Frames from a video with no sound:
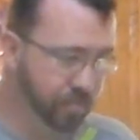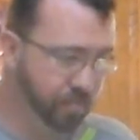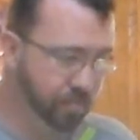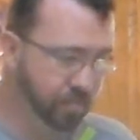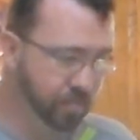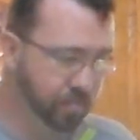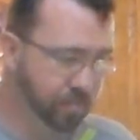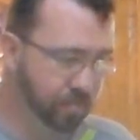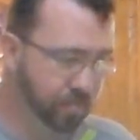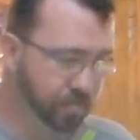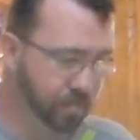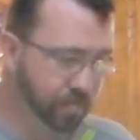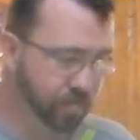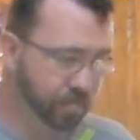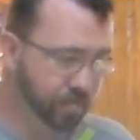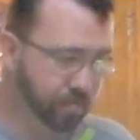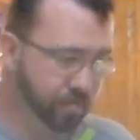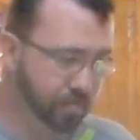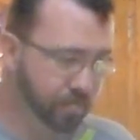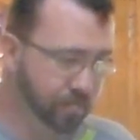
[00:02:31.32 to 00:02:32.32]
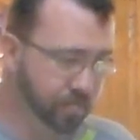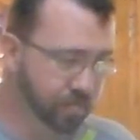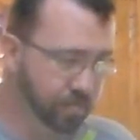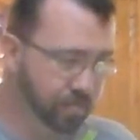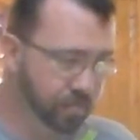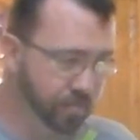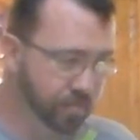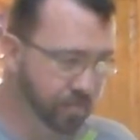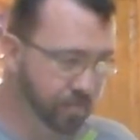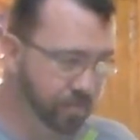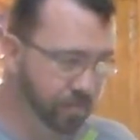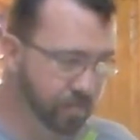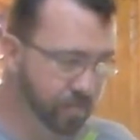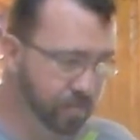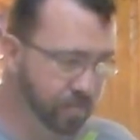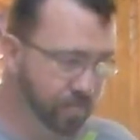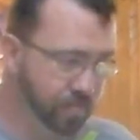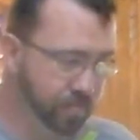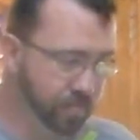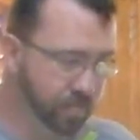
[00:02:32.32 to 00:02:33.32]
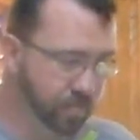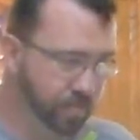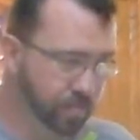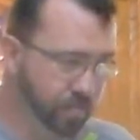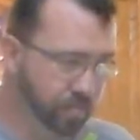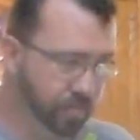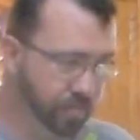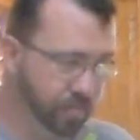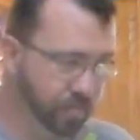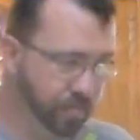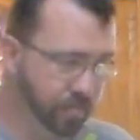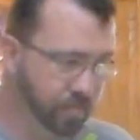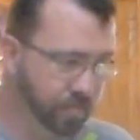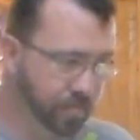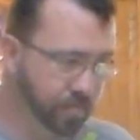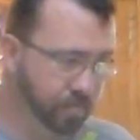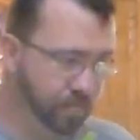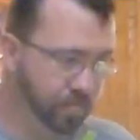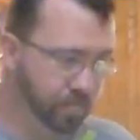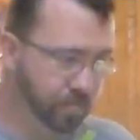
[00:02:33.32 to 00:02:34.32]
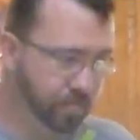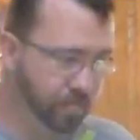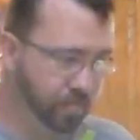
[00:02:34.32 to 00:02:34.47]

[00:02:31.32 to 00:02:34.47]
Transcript: [no speech]